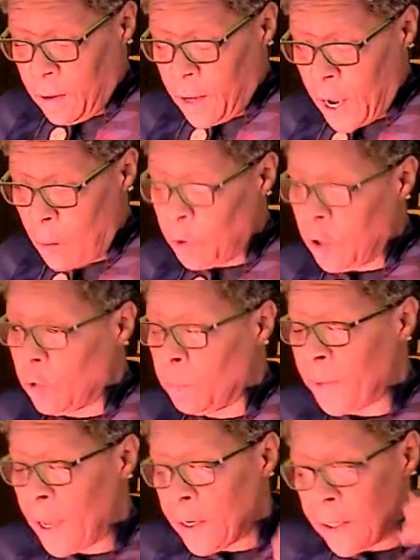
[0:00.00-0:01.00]
I would go to
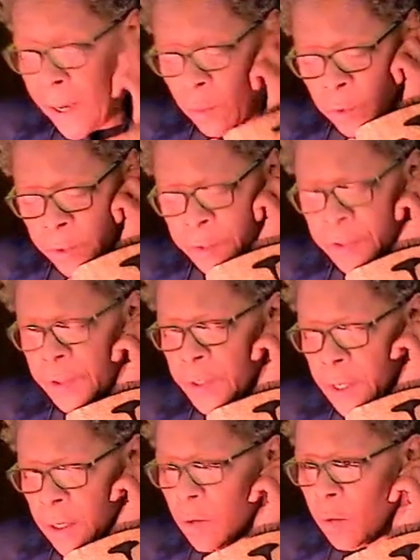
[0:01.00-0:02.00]
bed and I would
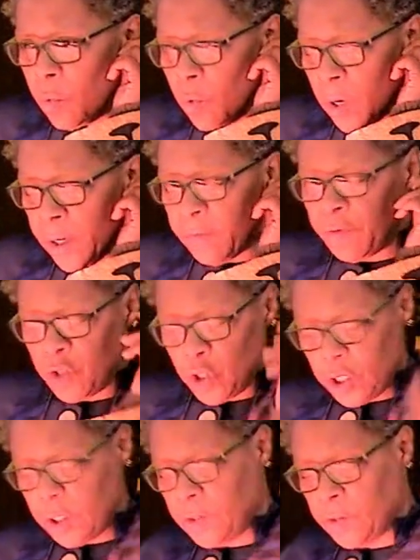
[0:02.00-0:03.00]
think, what if
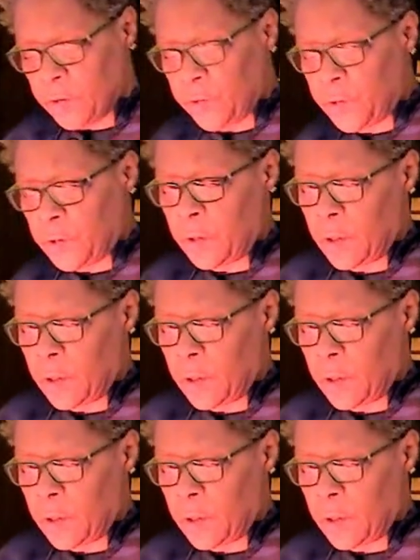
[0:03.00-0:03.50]
Jesus,